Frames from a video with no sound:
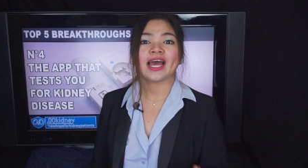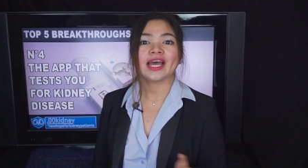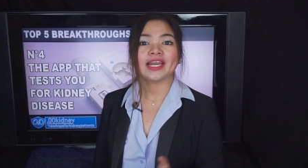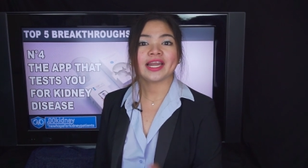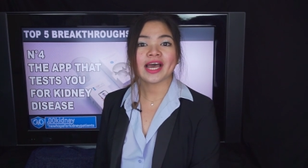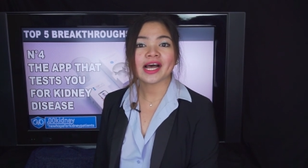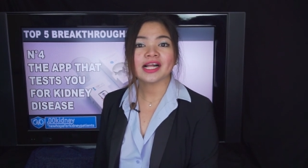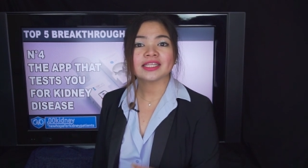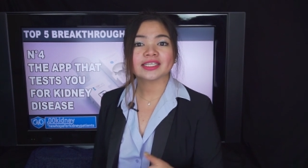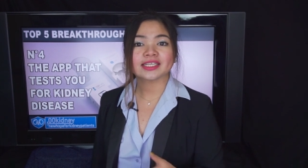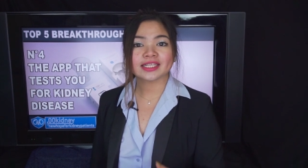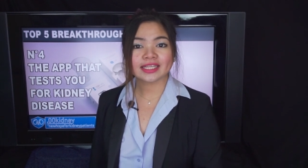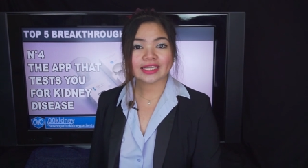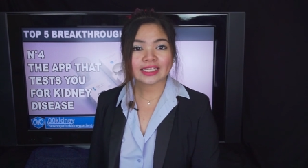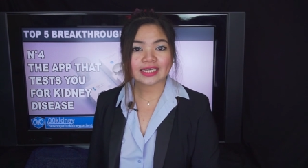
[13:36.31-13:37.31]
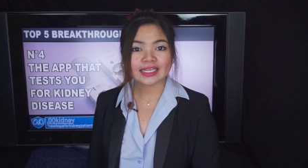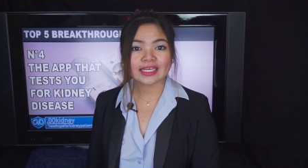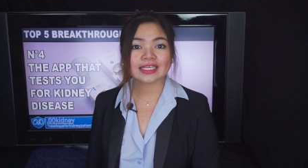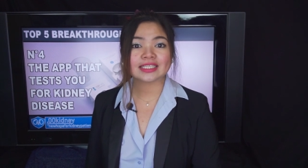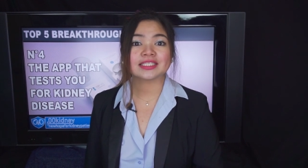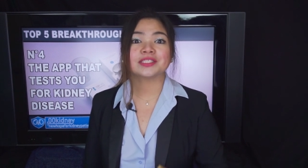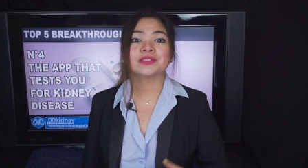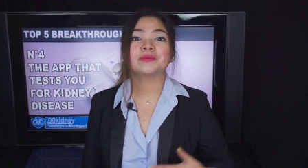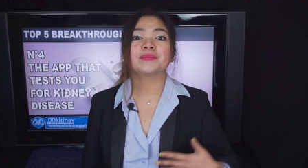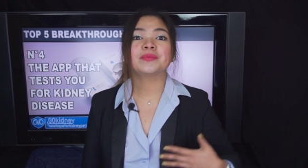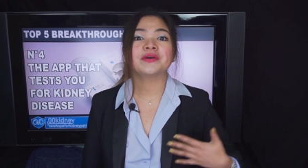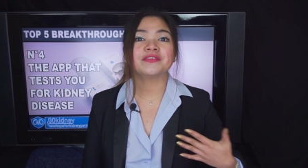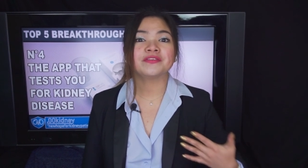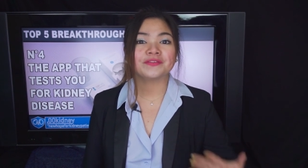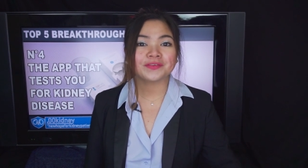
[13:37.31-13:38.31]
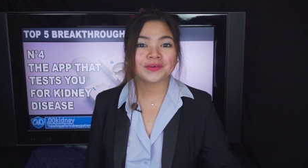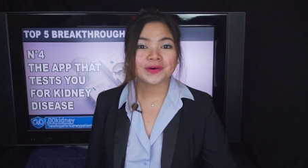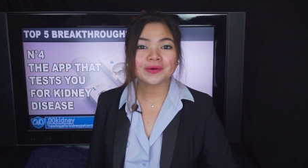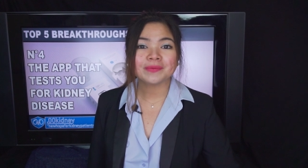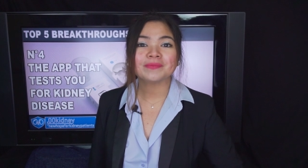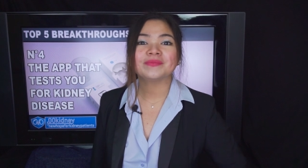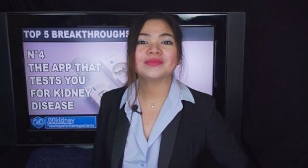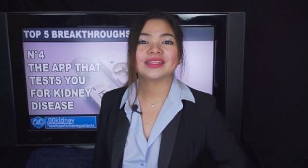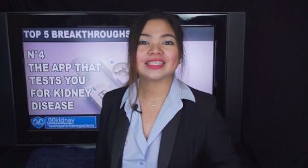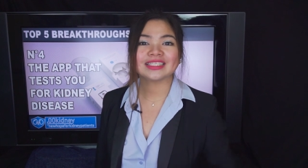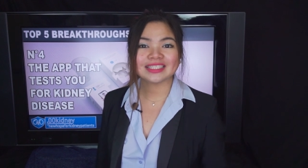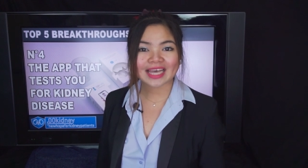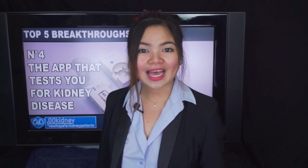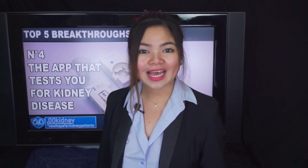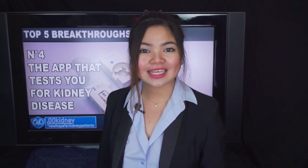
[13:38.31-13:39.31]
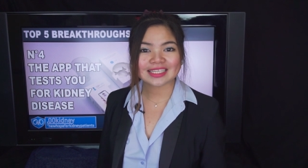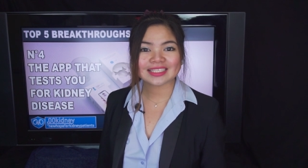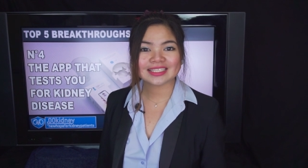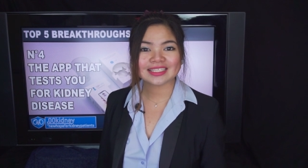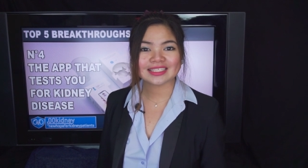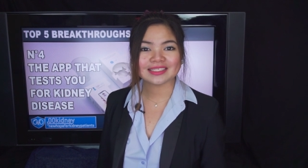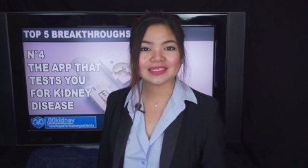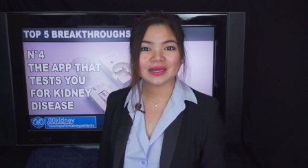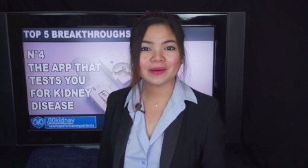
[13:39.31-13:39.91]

and health clinics to perform the test.